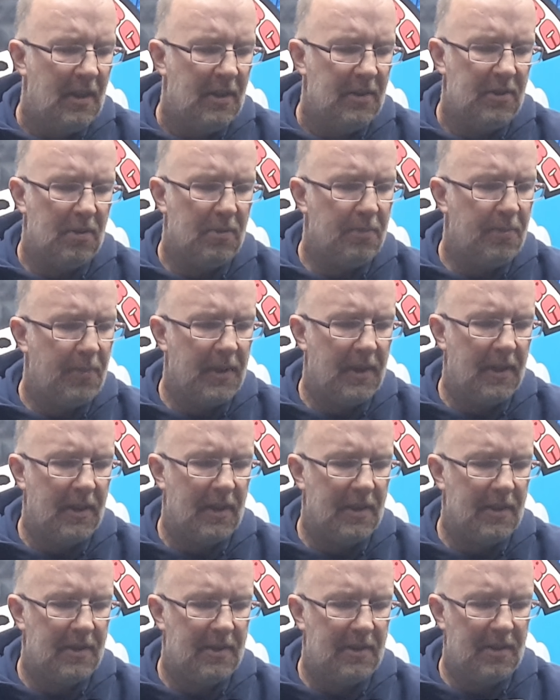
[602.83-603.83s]
Jumping it,
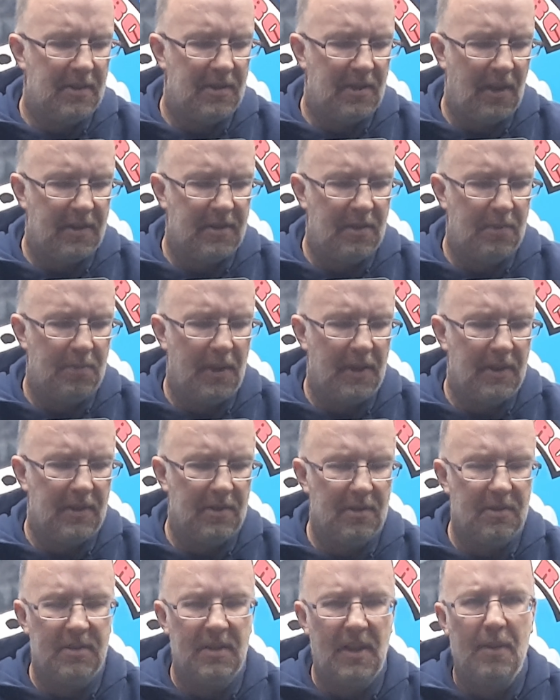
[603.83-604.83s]
the chassis brace
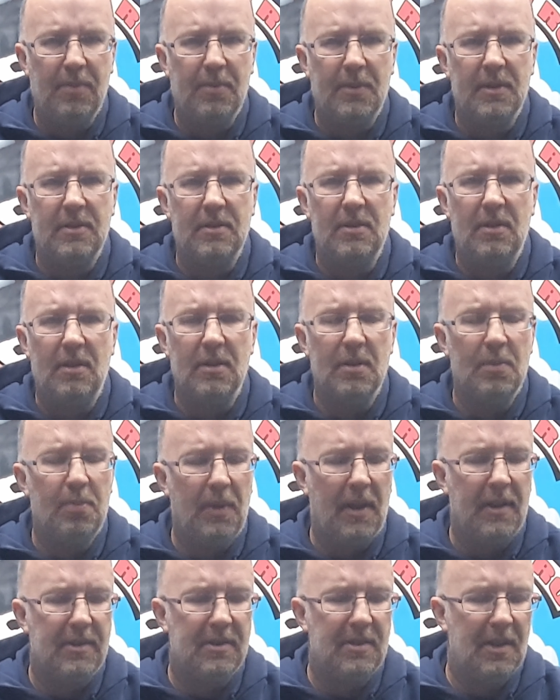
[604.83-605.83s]
will snap because they're on the
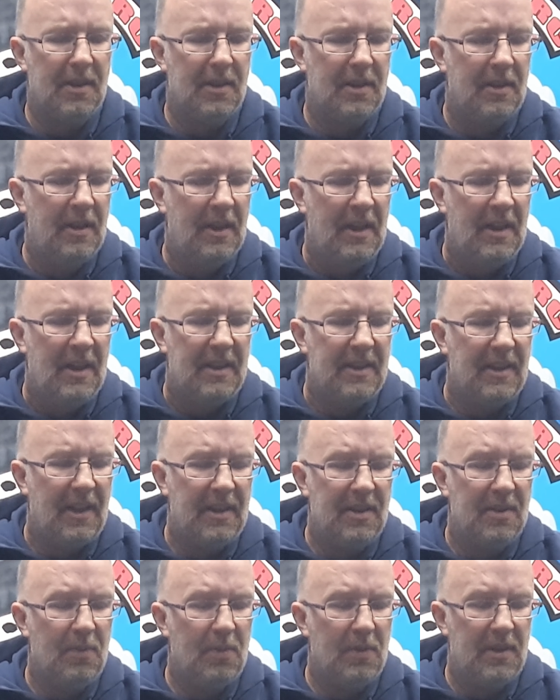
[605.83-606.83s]
plastic.
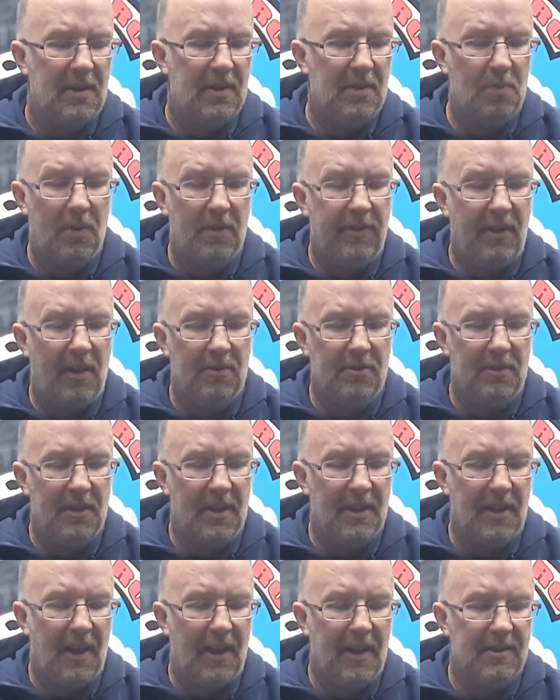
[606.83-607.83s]
and you without
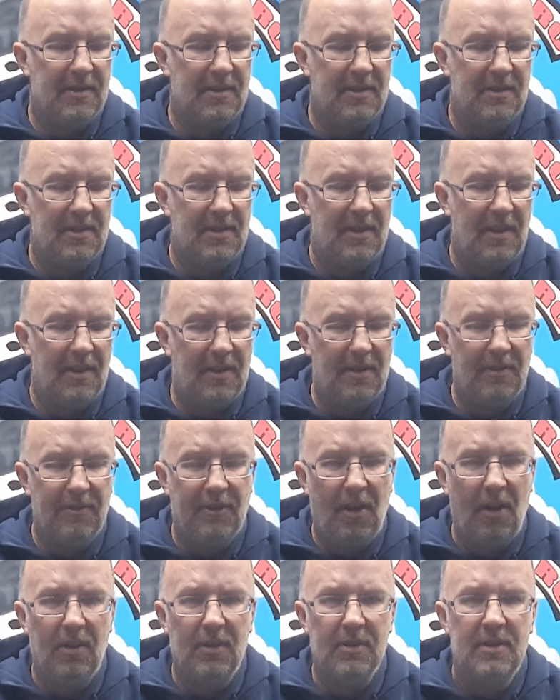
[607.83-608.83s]
realising that they've
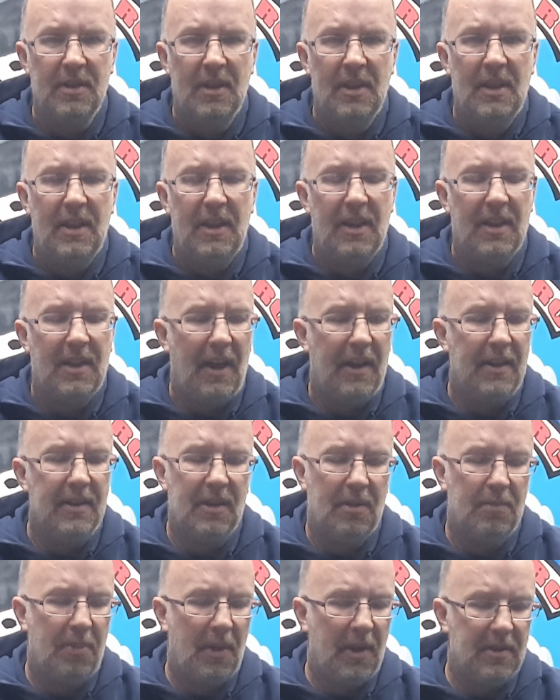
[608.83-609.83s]
gone, you carry
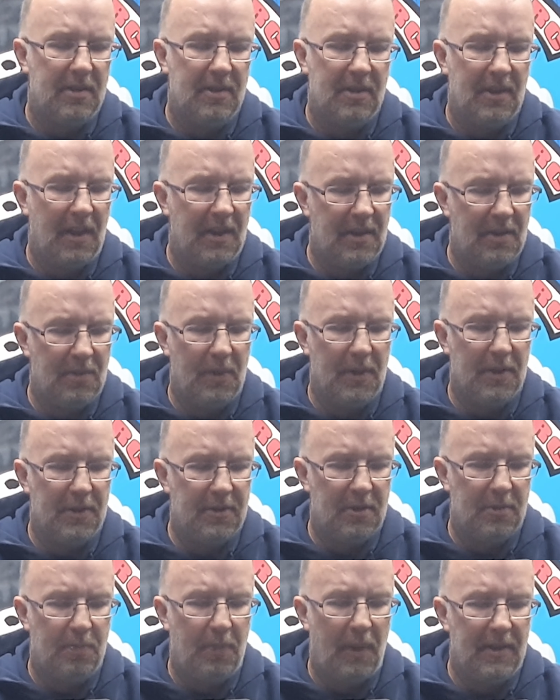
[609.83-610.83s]
on bashing and you will
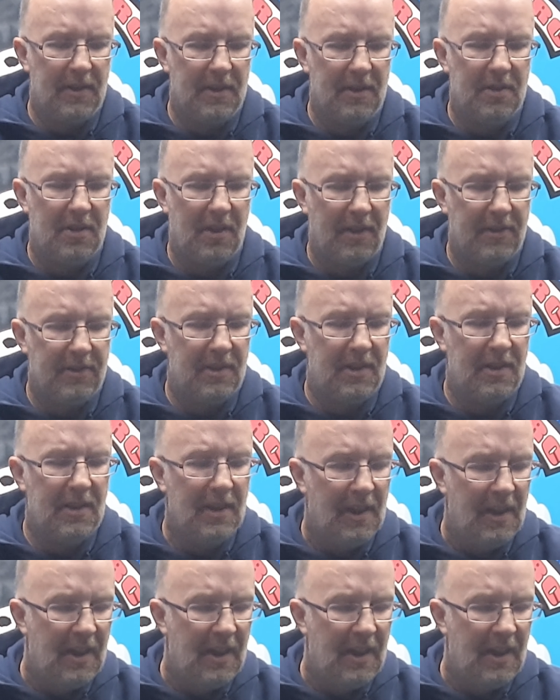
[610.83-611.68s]
just bend the chassis.